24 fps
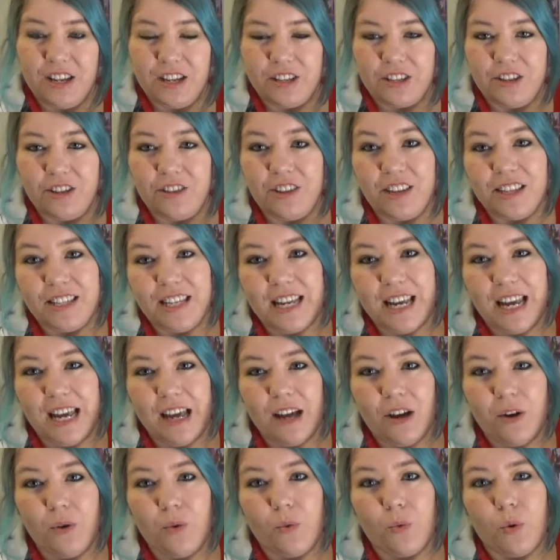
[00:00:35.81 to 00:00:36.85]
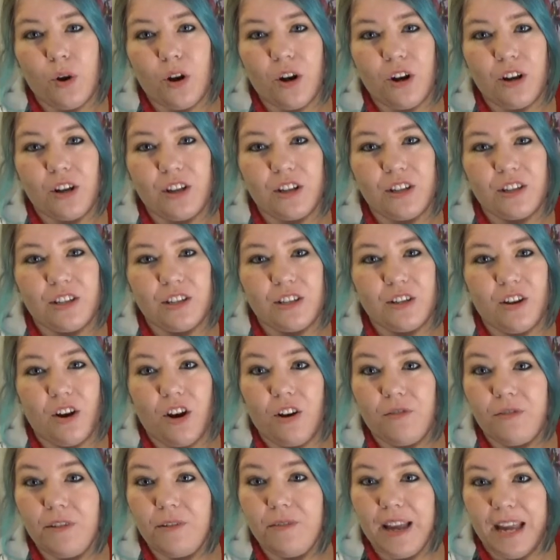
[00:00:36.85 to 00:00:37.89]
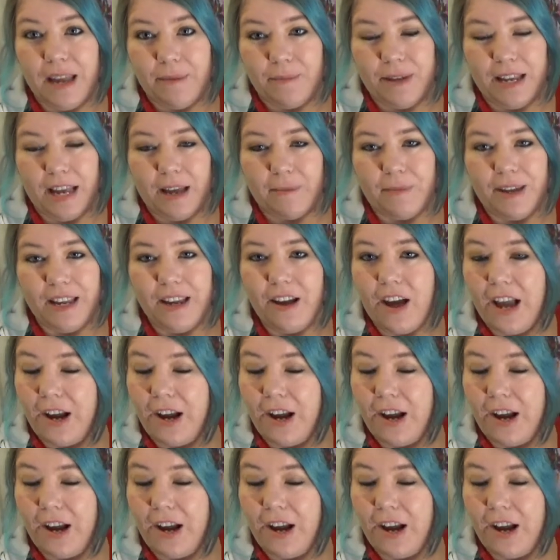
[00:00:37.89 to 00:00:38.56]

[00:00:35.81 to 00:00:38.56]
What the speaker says: So this here was off of Amy.